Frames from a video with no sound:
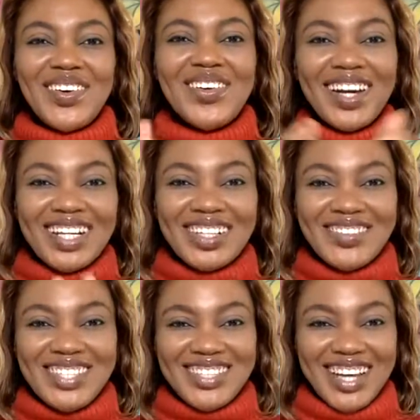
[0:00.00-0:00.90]

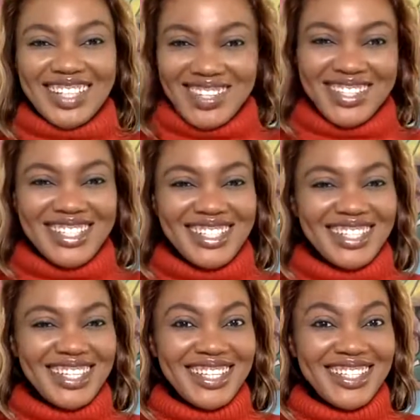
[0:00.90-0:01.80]
Welcome to Doris
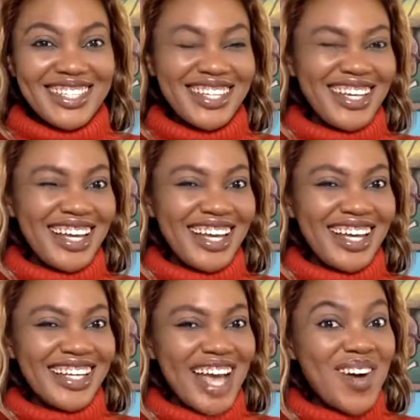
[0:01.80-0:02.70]
Chikizi,
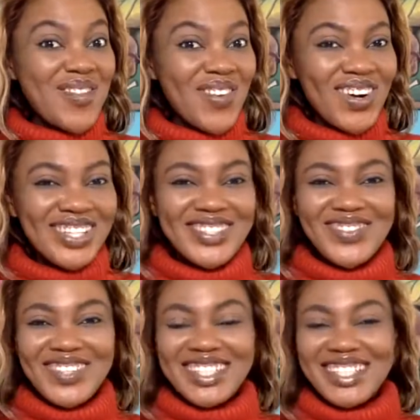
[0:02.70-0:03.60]
an
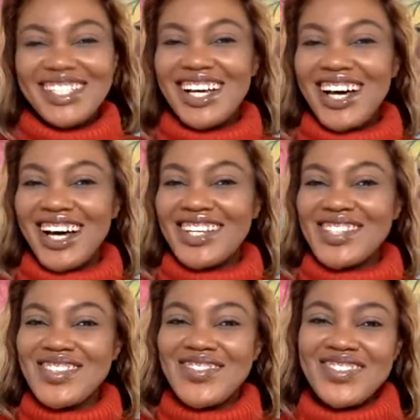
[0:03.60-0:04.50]
award-winning
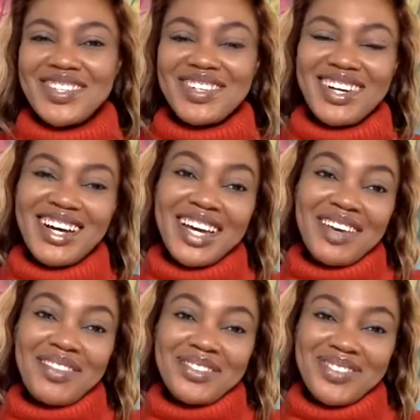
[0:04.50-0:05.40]
entrepreneur. I
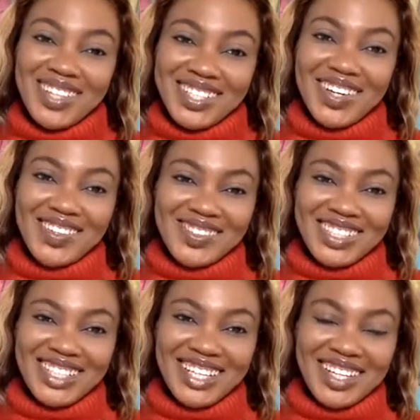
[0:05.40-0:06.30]
am the founder of
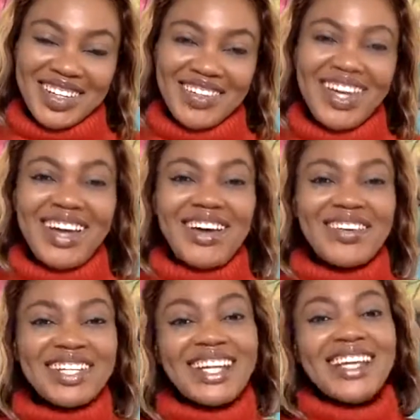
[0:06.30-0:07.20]
Redalia.
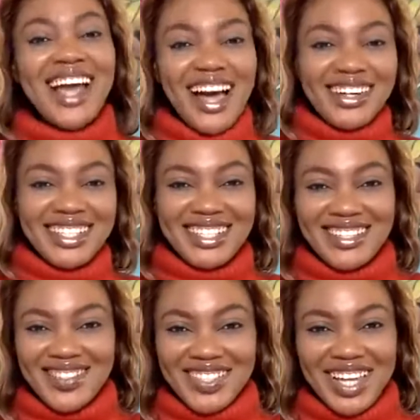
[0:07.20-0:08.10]
Redalia Hacks,
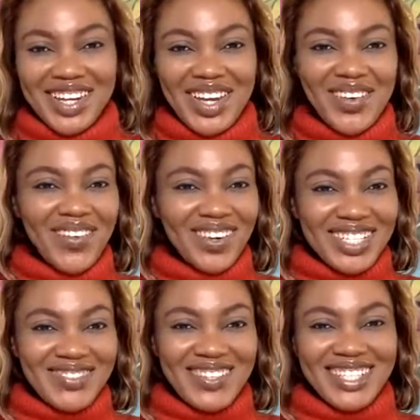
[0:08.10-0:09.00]
Redalia
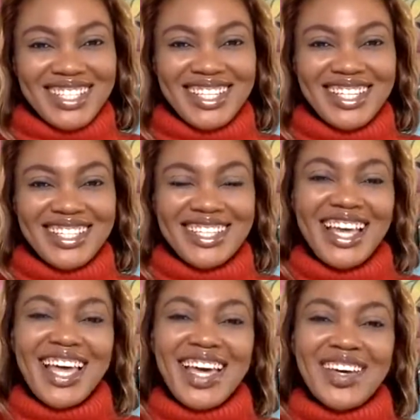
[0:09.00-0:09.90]
Workspaces,
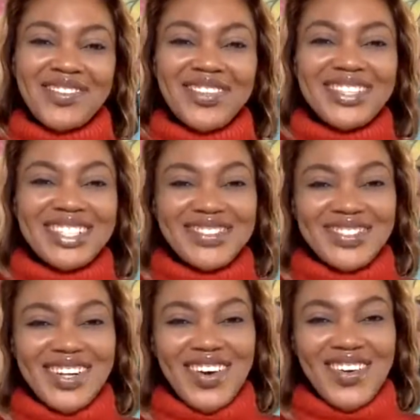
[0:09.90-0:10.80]
a
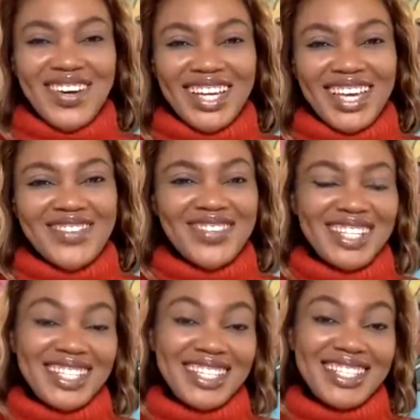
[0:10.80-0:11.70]
beautiful co-working
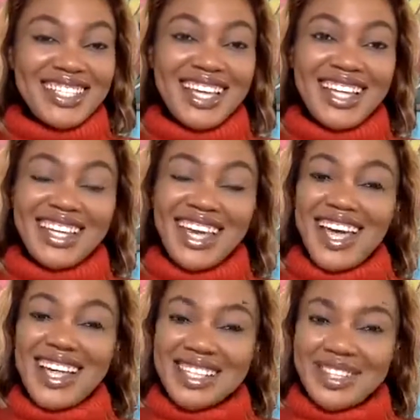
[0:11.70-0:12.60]
facility at the
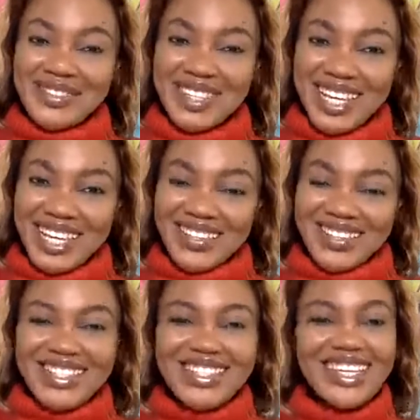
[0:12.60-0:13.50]
heart of
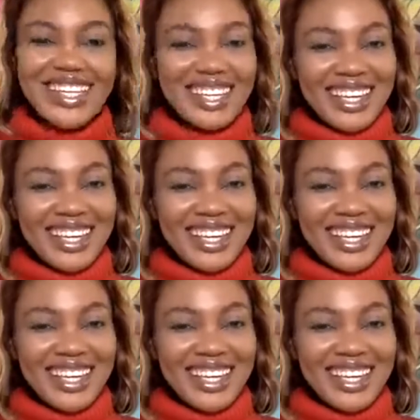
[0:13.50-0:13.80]
Lagos,